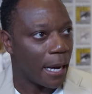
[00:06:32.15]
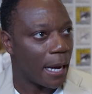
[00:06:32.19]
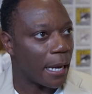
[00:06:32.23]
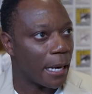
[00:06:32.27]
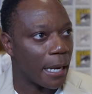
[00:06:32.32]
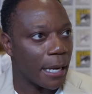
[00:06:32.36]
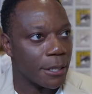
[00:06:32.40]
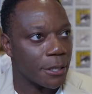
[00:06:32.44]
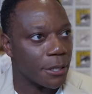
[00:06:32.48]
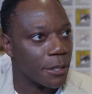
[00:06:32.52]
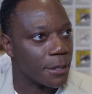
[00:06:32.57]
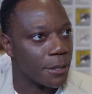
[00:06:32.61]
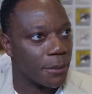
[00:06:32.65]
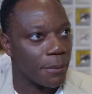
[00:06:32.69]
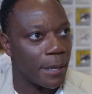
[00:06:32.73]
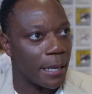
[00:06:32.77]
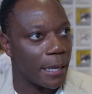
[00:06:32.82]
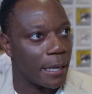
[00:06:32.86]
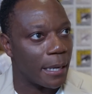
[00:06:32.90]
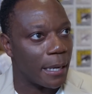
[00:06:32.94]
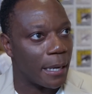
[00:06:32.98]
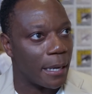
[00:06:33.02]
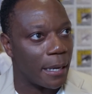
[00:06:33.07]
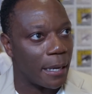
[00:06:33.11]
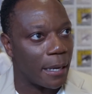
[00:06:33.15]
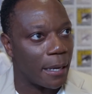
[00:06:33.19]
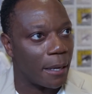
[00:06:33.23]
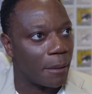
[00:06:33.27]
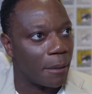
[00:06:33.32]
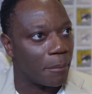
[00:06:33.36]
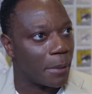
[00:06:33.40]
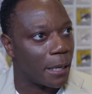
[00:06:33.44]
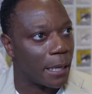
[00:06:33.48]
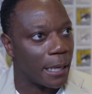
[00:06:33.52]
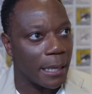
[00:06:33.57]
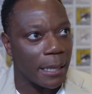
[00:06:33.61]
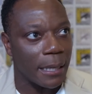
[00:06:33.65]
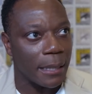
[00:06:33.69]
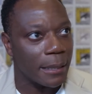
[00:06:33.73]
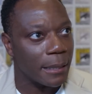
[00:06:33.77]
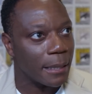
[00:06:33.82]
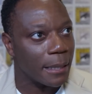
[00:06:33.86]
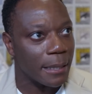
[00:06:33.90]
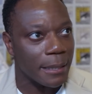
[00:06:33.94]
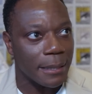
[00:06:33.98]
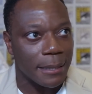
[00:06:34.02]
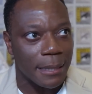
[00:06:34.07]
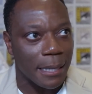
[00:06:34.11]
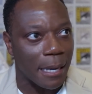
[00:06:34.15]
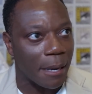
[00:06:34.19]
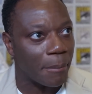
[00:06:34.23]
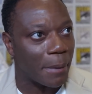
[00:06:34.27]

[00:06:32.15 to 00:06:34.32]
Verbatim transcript: and I just went, am I in this?